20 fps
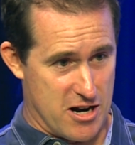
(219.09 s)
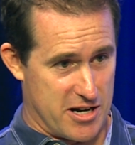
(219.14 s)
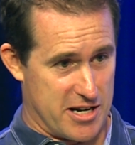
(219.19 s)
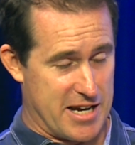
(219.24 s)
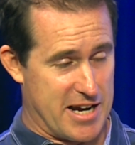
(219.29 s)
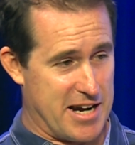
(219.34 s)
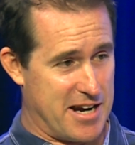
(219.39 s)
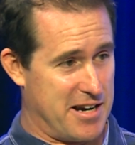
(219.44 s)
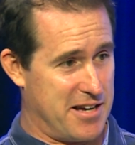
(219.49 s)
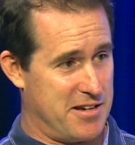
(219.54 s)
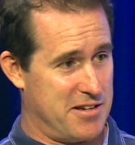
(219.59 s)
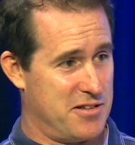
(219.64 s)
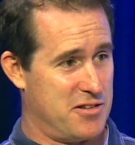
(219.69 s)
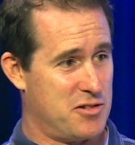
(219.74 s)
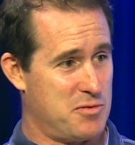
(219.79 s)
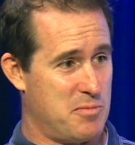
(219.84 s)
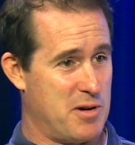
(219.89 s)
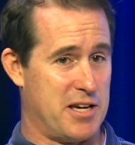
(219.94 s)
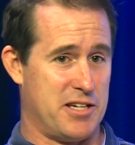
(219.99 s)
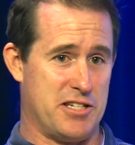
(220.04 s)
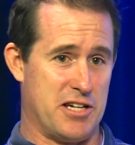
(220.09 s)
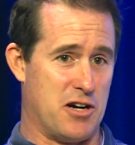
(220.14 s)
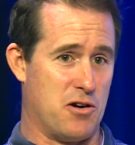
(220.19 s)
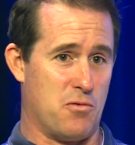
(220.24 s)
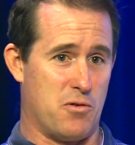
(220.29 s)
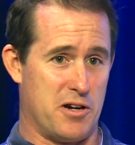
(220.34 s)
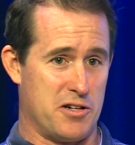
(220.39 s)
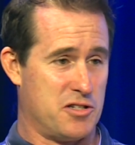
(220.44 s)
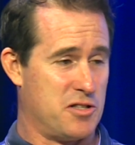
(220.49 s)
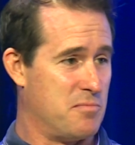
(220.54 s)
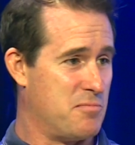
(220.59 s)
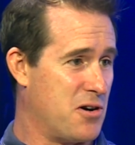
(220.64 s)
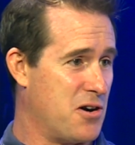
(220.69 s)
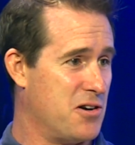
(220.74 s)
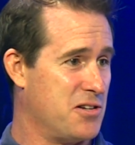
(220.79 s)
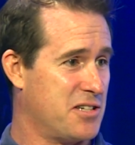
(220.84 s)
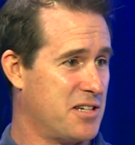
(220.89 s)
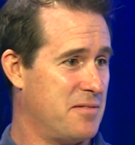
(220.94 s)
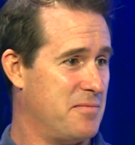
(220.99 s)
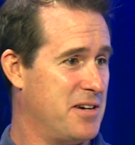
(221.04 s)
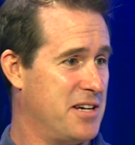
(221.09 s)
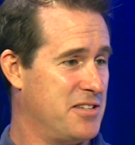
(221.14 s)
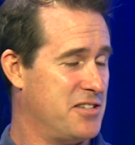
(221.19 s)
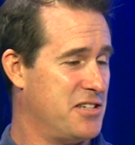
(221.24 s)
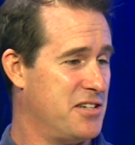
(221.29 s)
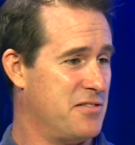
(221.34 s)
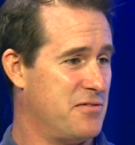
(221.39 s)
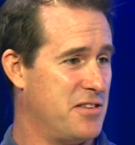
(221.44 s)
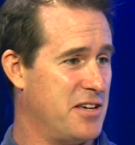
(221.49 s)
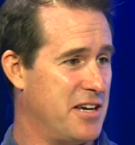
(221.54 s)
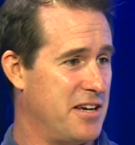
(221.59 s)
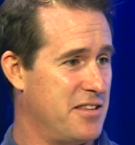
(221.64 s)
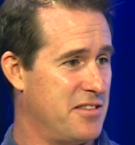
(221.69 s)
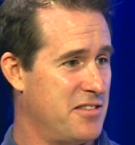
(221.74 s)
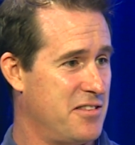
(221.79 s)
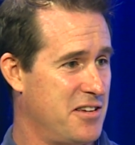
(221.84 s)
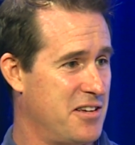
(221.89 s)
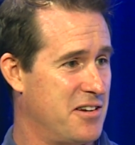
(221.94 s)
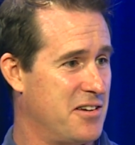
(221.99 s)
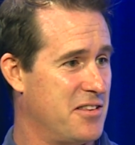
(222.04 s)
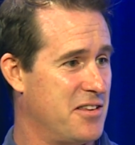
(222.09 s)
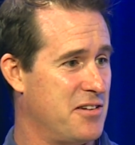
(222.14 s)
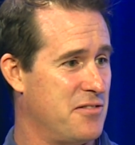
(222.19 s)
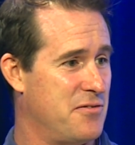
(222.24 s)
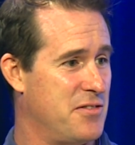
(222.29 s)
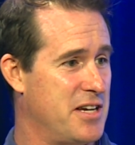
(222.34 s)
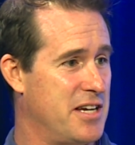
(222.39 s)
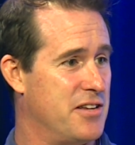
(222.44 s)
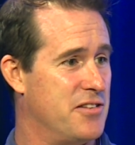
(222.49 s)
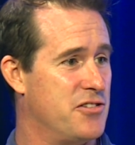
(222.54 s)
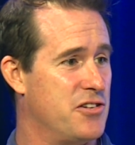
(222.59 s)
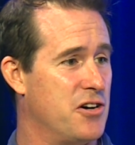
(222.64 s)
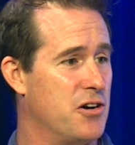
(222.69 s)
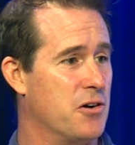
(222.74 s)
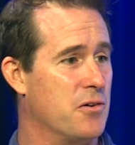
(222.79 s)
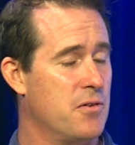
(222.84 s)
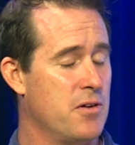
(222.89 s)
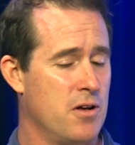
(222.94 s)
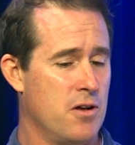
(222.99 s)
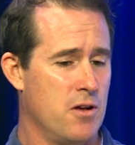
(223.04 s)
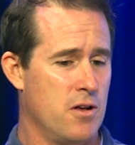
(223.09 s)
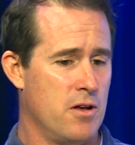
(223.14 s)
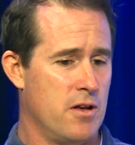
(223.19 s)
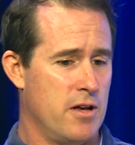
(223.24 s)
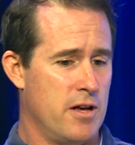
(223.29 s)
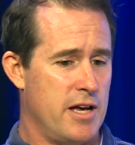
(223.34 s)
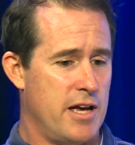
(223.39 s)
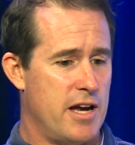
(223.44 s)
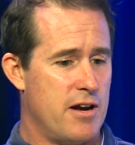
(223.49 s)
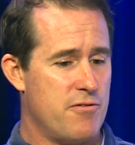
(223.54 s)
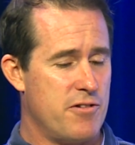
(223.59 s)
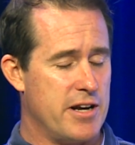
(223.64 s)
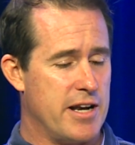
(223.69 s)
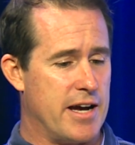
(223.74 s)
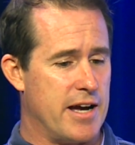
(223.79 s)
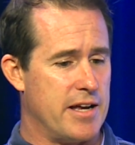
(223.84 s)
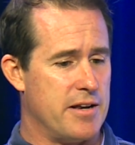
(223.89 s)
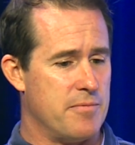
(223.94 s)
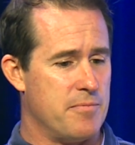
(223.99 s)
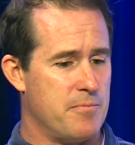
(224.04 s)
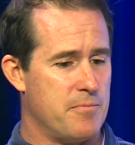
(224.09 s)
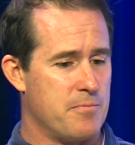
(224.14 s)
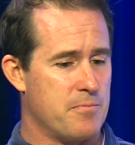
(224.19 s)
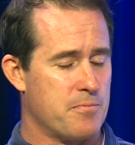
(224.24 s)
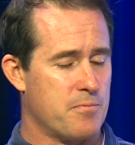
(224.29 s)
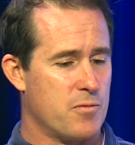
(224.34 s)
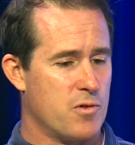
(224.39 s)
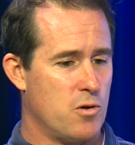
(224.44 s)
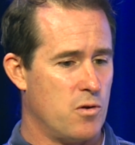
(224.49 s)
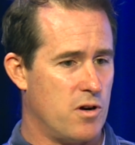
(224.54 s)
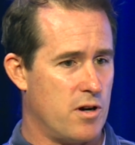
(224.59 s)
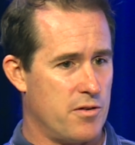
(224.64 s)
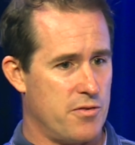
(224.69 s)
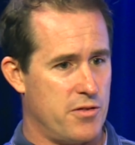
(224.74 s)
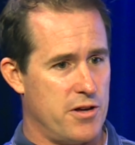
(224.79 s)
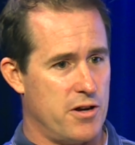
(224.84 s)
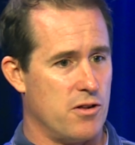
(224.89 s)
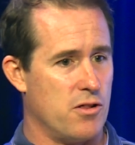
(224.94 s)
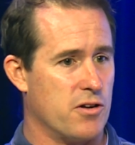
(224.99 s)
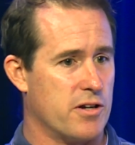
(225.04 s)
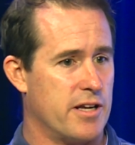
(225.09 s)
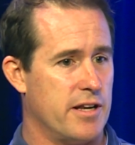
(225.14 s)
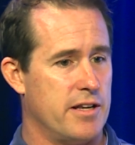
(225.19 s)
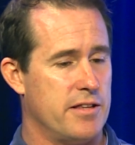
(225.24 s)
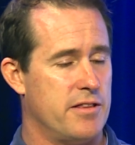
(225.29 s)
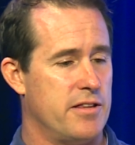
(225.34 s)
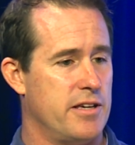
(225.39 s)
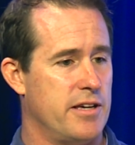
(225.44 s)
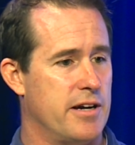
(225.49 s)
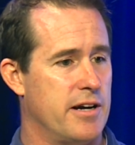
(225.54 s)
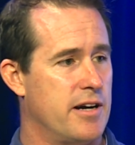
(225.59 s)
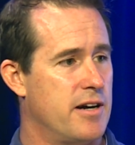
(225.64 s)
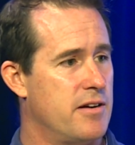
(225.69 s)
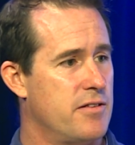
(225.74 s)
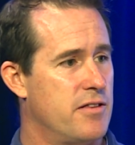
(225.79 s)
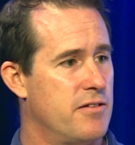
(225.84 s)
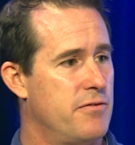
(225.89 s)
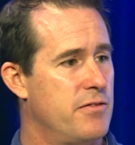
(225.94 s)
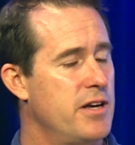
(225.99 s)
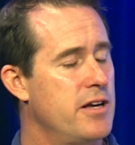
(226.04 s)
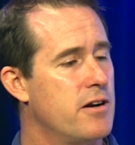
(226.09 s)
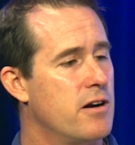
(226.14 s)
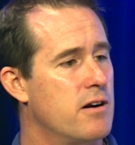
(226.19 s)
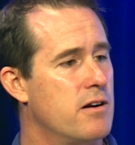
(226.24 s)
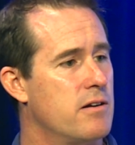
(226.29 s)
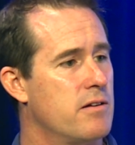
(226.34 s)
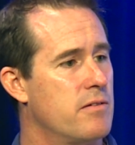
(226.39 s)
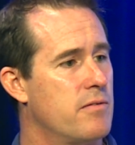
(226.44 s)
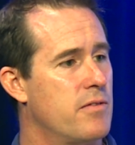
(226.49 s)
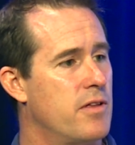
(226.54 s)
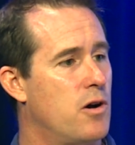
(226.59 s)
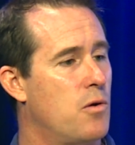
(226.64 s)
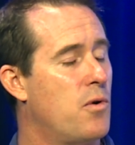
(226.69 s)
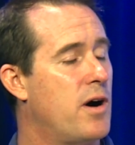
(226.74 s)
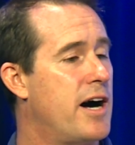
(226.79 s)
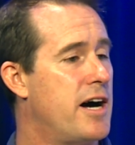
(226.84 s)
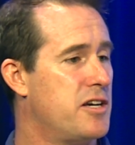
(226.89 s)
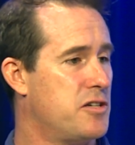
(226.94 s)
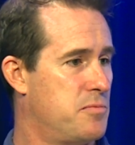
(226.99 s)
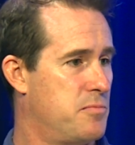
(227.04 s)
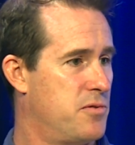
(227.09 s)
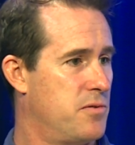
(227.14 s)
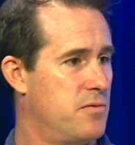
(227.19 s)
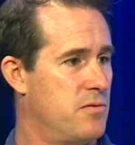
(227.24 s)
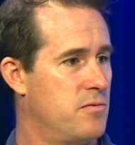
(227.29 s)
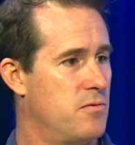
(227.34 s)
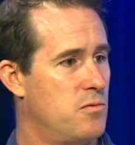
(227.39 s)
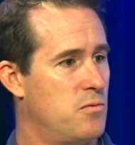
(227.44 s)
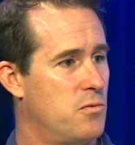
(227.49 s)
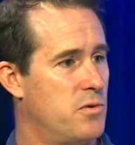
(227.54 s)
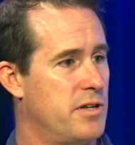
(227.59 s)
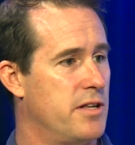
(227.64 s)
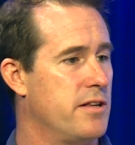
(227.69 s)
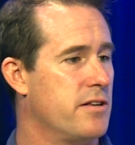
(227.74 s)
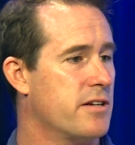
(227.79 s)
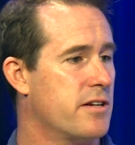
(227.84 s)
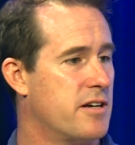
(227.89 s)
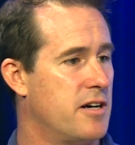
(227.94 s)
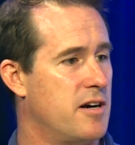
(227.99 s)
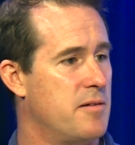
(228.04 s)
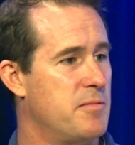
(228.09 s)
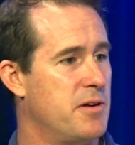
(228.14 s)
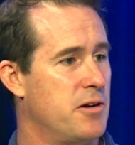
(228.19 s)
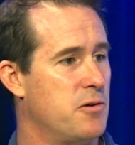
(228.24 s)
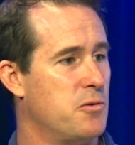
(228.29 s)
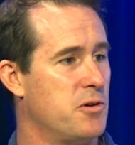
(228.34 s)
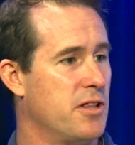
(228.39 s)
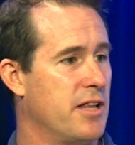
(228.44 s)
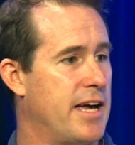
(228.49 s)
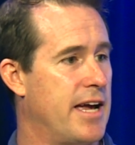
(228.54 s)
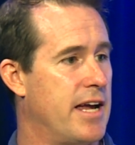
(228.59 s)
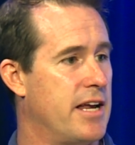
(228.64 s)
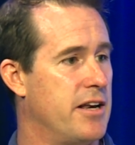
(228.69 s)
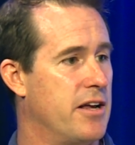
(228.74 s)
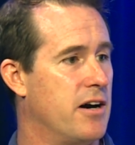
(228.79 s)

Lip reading: and kind of space out, watch the birds come in, see if they feed. So every night up there looking at the feeder, a wasp would come and it would land